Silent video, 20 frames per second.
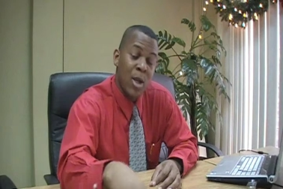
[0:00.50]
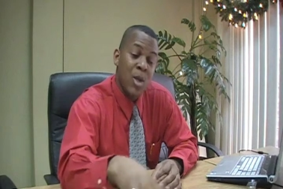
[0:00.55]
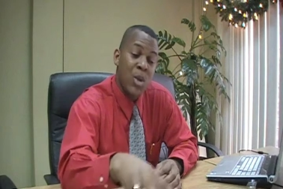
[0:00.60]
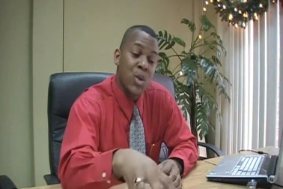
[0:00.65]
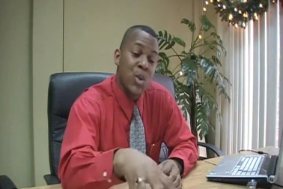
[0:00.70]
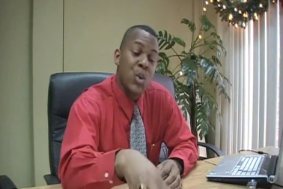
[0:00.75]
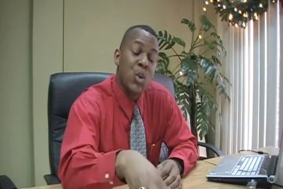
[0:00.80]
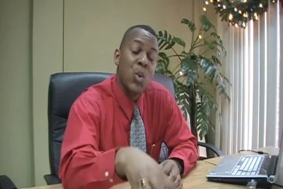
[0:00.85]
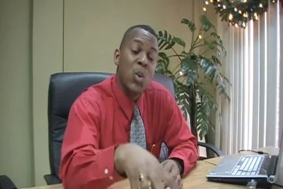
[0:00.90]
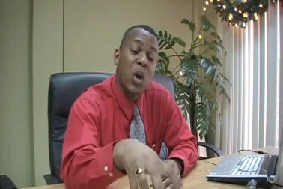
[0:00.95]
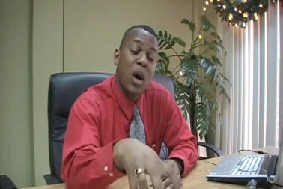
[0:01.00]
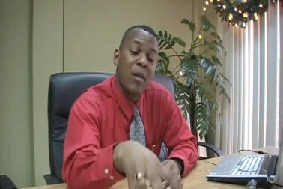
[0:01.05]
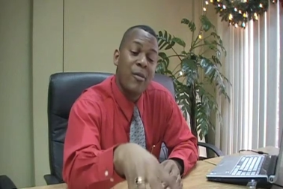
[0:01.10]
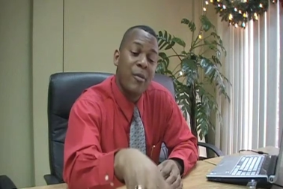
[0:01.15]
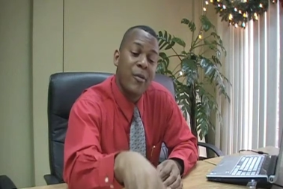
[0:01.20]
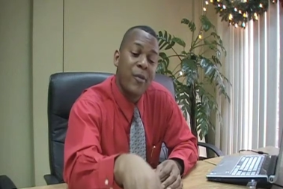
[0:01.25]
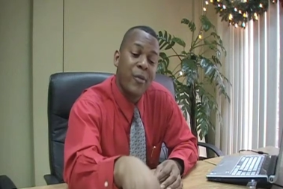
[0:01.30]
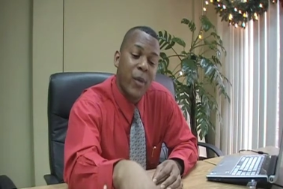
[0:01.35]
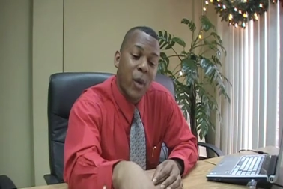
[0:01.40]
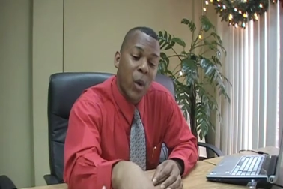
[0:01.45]
to
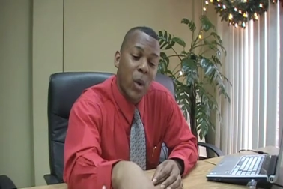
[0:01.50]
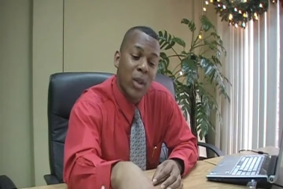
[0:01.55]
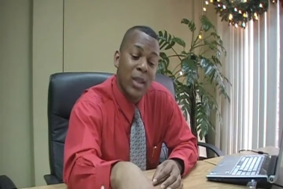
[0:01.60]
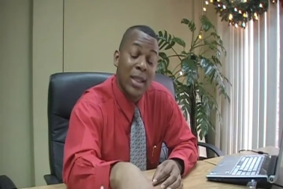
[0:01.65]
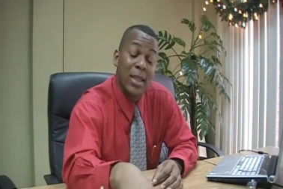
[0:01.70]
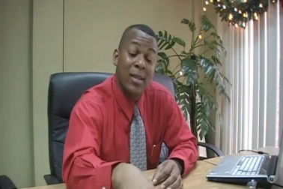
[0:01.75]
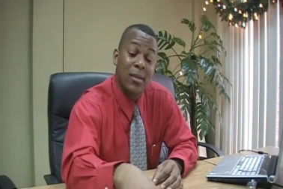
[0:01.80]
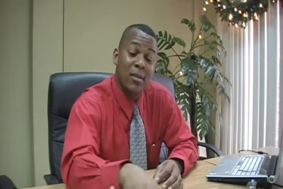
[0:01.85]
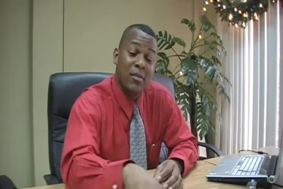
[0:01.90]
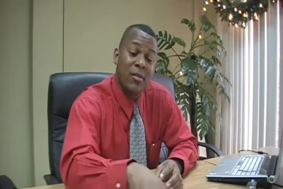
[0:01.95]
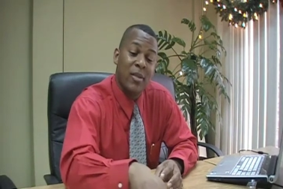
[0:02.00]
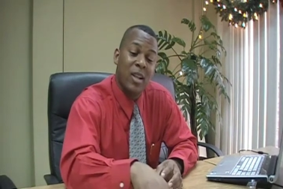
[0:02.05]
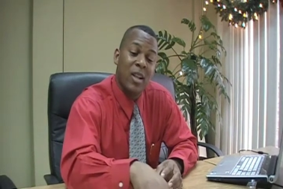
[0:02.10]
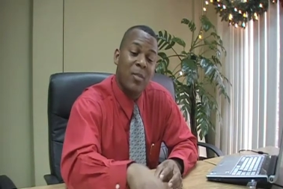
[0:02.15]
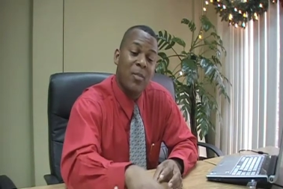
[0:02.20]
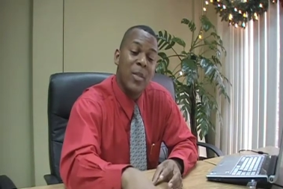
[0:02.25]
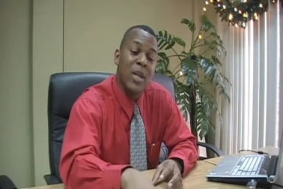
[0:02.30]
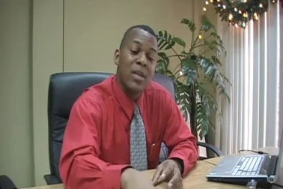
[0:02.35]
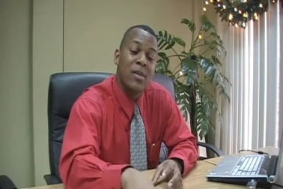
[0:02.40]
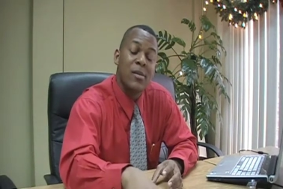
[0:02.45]
afford in the
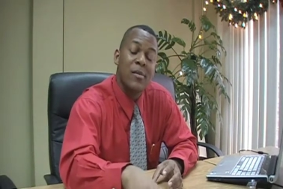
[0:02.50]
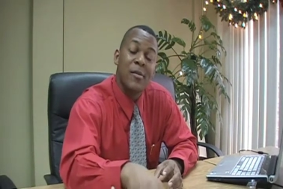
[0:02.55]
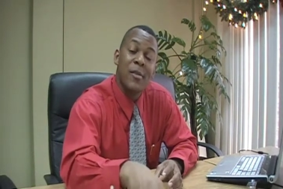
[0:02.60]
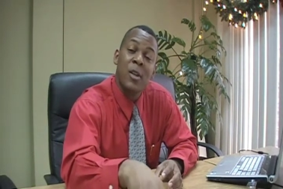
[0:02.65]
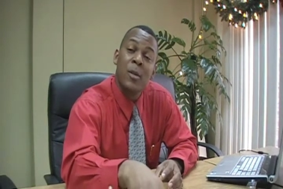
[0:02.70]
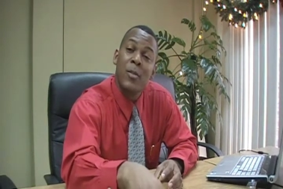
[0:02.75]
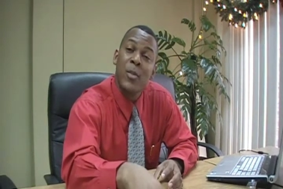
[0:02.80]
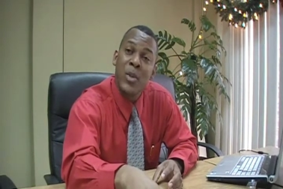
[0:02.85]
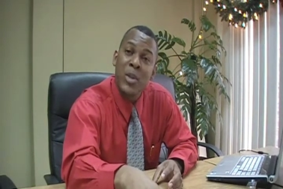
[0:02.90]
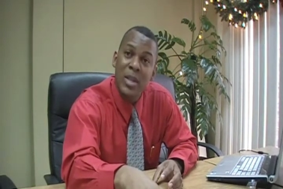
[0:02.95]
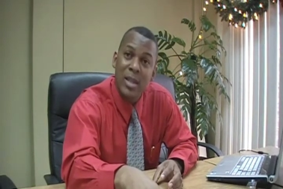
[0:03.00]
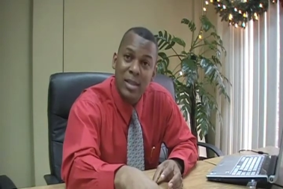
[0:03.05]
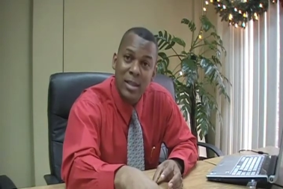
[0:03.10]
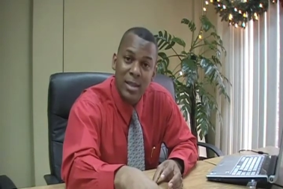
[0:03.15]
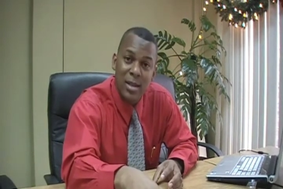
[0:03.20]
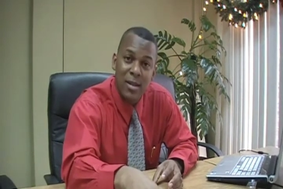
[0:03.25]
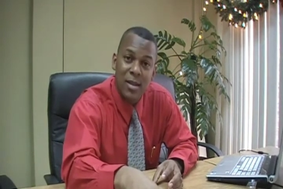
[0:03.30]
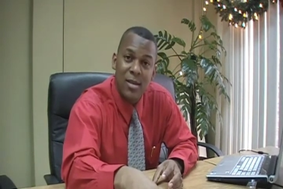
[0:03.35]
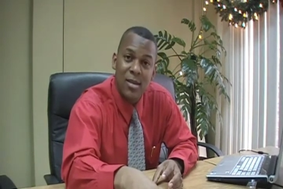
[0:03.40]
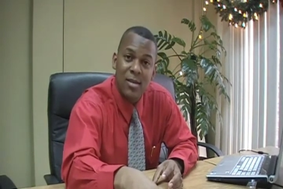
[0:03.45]
development of
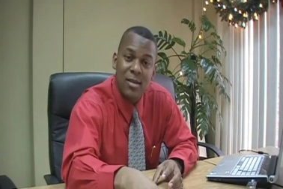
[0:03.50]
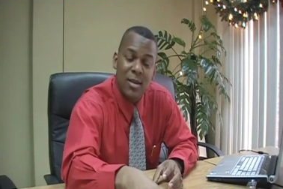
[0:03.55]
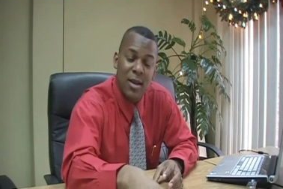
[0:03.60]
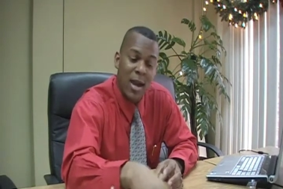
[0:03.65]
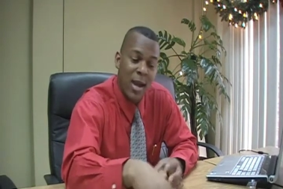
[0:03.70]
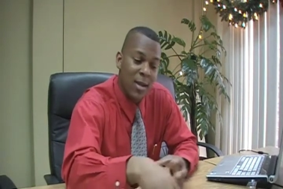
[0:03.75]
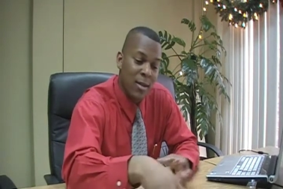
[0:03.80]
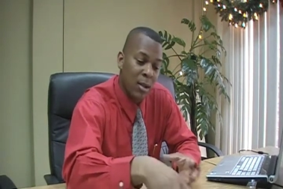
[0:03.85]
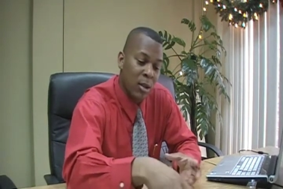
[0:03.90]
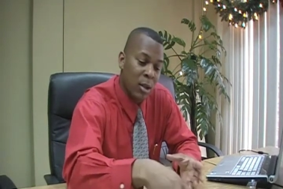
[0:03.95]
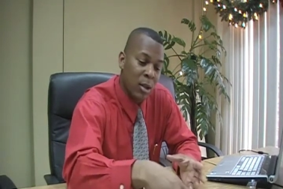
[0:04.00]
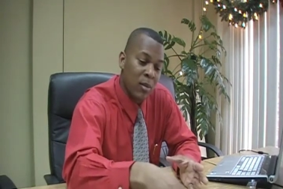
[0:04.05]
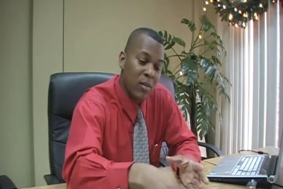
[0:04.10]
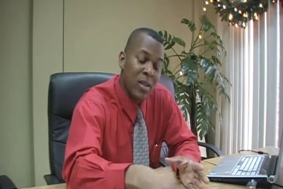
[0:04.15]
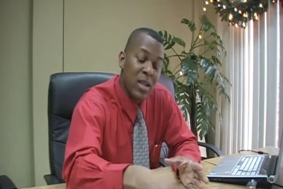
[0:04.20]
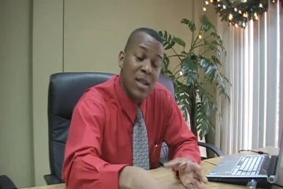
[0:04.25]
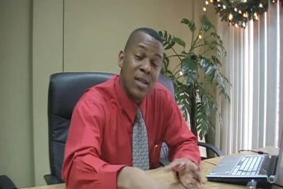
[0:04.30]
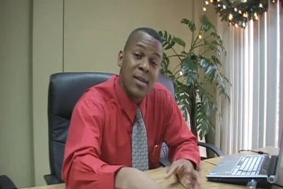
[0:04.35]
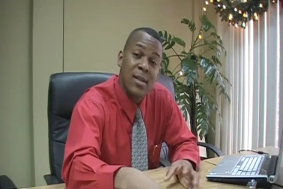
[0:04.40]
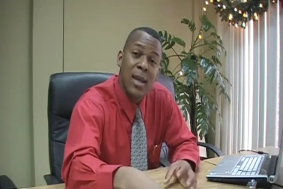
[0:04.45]
communities and all of
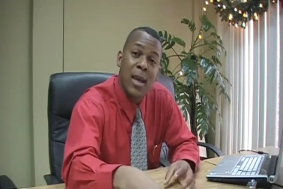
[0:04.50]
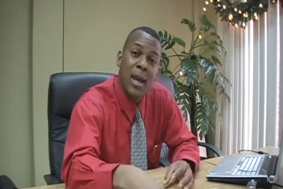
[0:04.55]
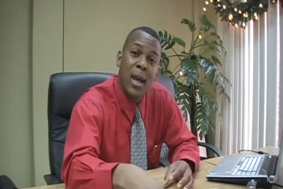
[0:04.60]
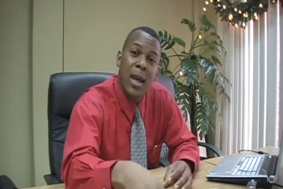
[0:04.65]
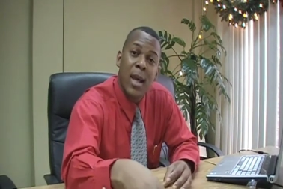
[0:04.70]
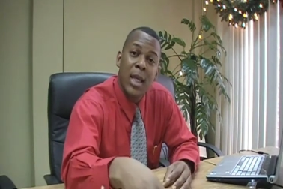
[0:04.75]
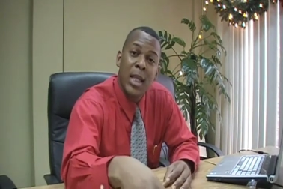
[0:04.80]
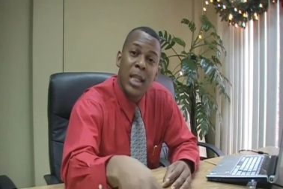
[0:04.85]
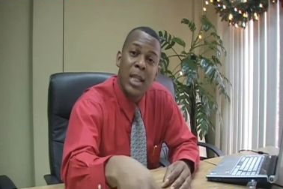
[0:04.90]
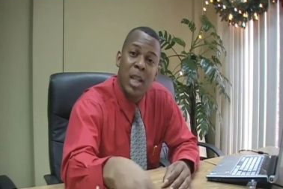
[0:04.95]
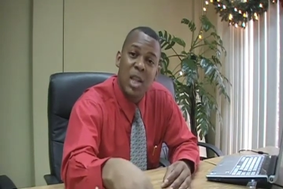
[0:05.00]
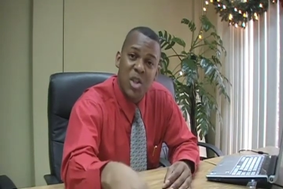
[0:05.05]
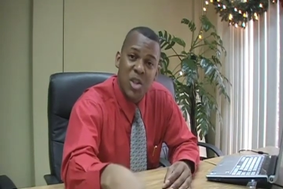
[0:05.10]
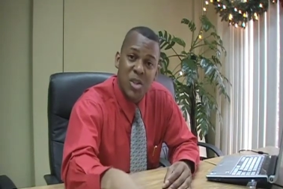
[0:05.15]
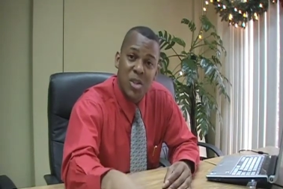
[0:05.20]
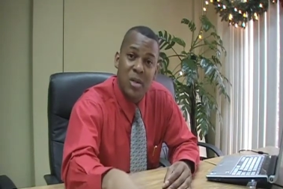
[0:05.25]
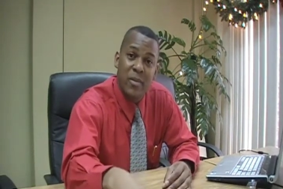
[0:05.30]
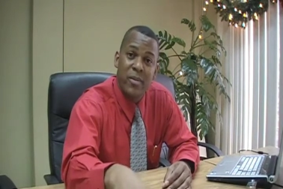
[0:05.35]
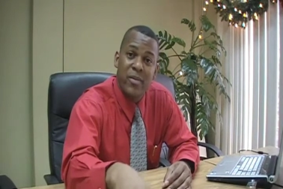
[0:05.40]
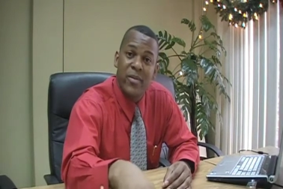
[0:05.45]
these
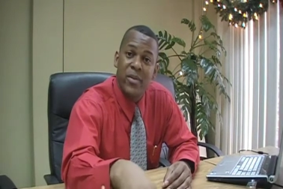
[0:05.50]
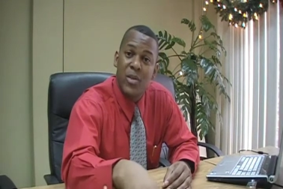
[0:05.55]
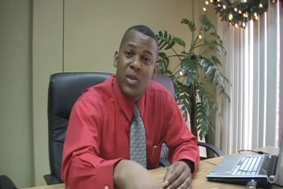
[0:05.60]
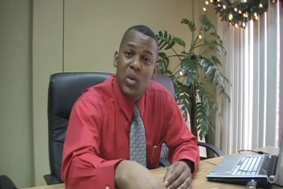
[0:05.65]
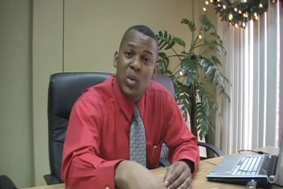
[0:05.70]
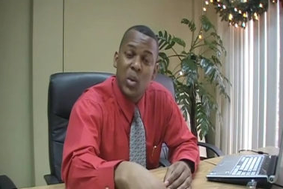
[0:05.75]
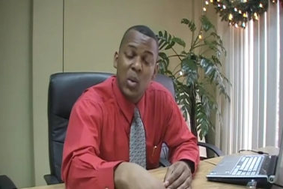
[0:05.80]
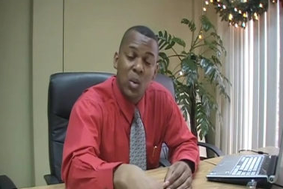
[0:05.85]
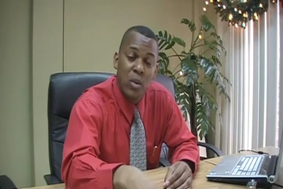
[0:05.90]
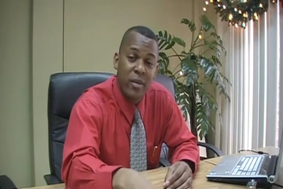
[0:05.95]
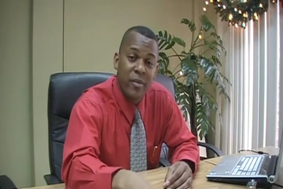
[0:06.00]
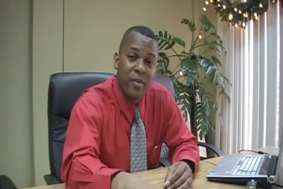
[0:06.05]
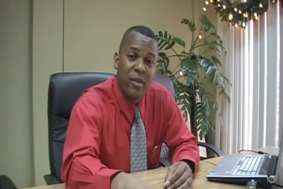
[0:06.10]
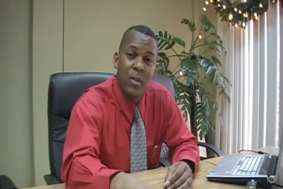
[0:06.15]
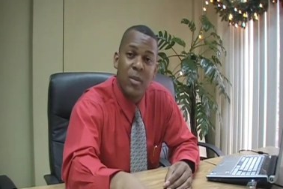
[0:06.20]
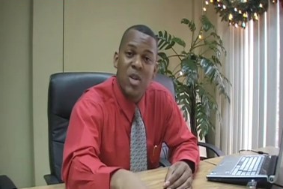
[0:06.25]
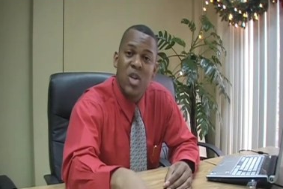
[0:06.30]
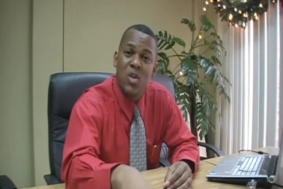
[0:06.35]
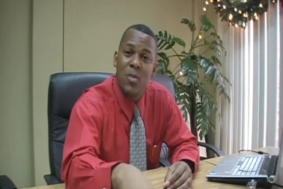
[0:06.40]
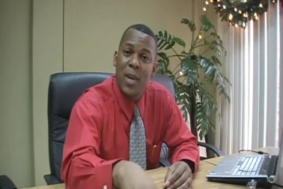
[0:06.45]
initiatives for school
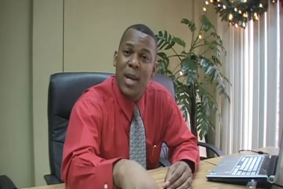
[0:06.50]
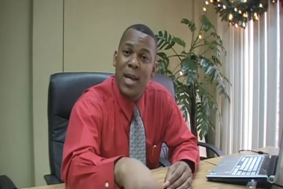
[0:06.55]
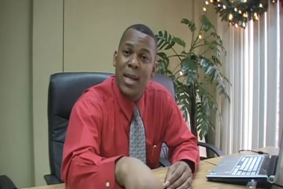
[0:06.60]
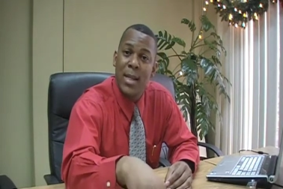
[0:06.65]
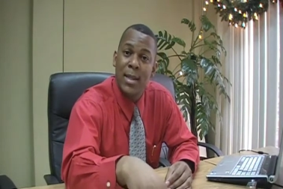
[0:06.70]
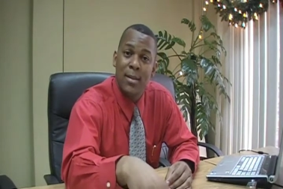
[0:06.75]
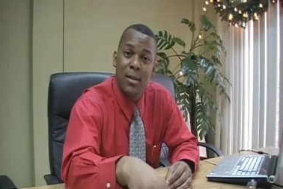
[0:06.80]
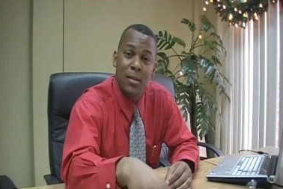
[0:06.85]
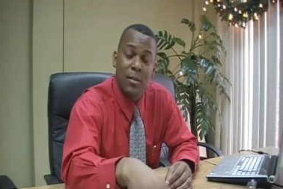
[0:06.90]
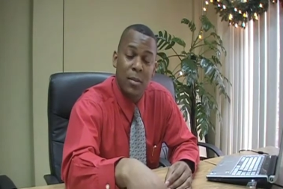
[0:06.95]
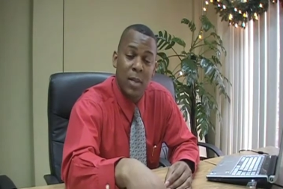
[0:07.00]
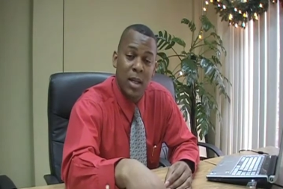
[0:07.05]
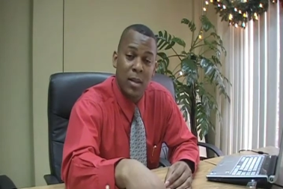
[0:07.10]
refurbishment and,